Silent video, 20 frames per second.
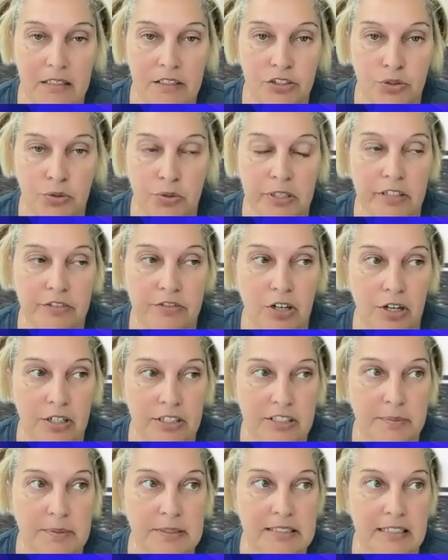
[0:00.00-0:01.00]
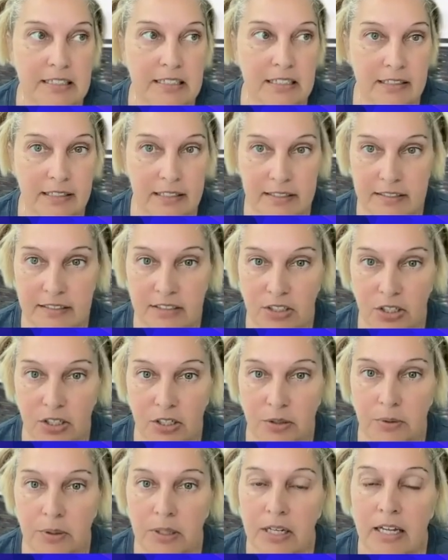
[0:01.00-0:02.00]
story of Artemis and
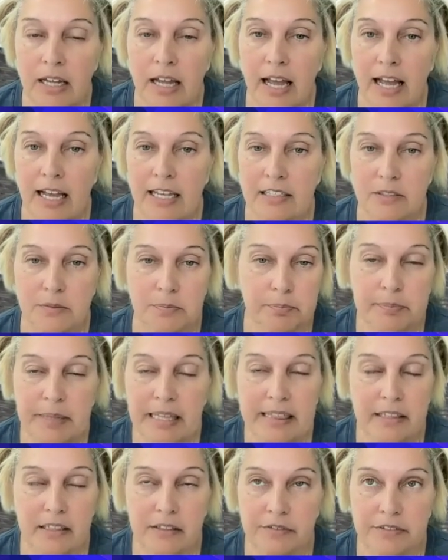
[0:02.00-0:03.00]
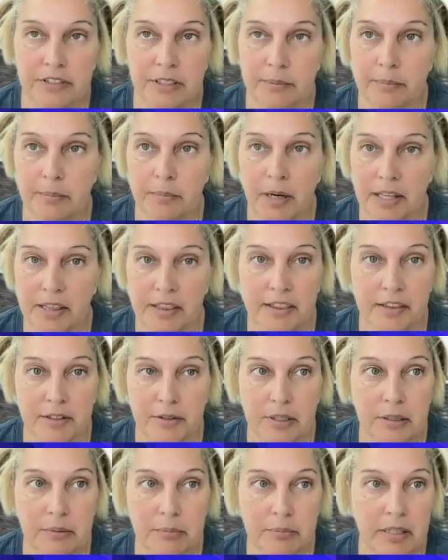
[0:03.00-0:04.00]
Callisto as myth of the month
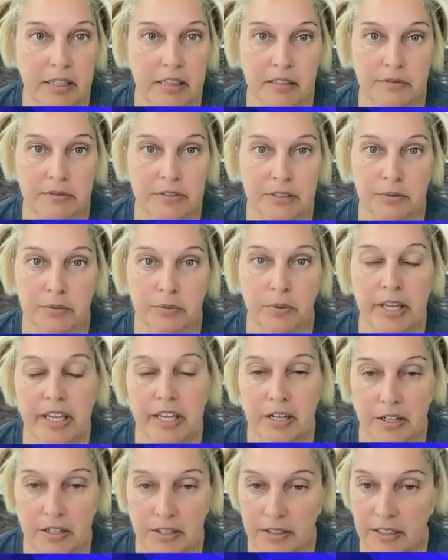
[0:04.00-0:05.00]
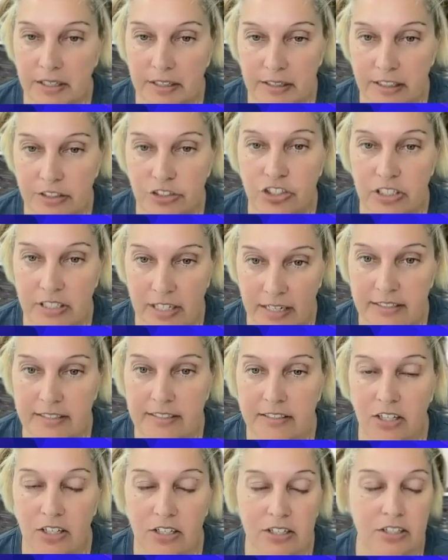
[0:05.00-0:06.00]
or myth of the week that she
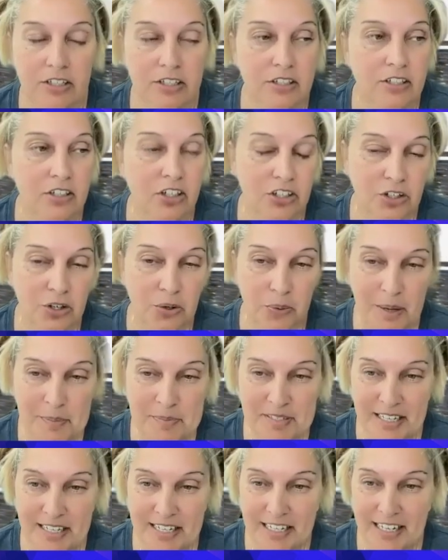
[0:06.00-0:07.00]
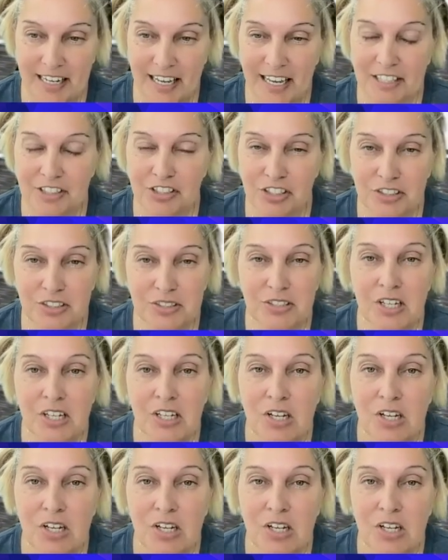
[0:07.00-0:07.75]
does on her website, and I had just